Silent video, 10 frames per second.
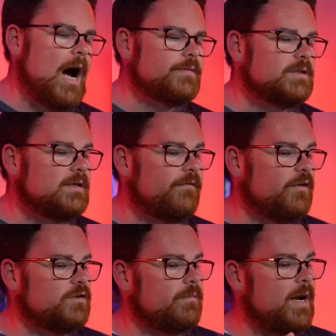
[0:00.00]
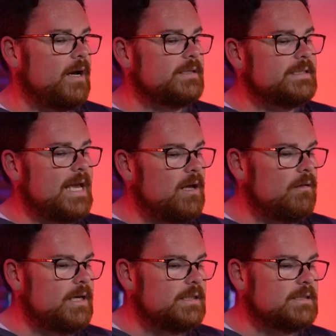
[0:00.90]
Options to filter by on sale,
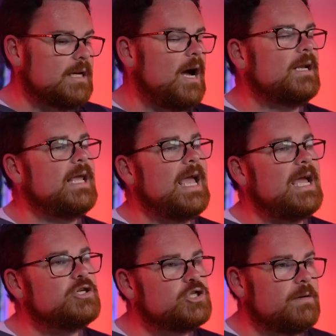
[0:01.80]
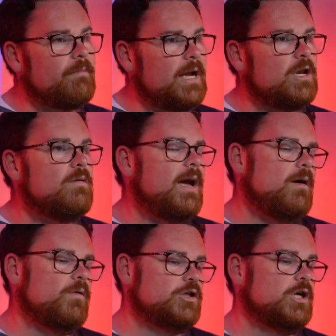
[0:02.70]
in stock, and ship by Newegg,
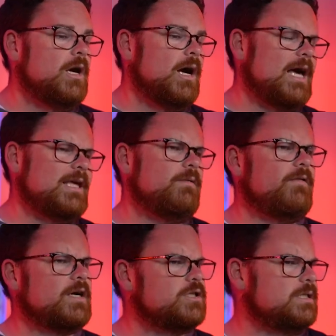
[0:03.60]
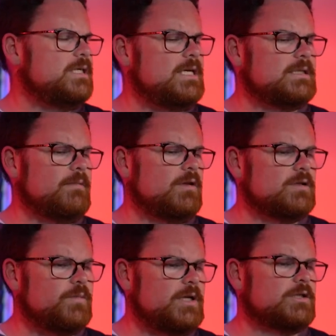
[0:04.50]
which I think we've actually seen some of those
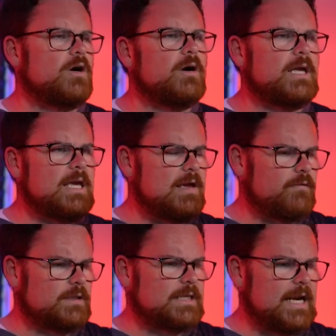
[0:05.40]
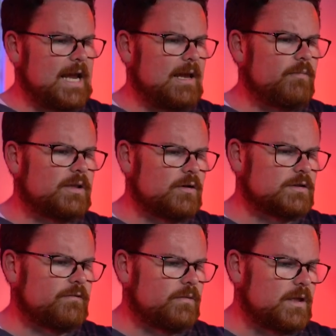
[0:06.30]
buttons already even today, but those,
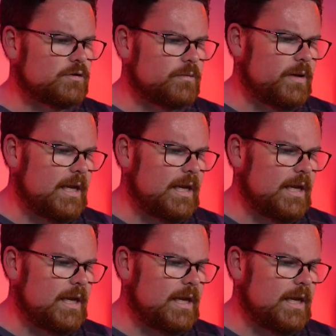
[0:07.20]
have, those are being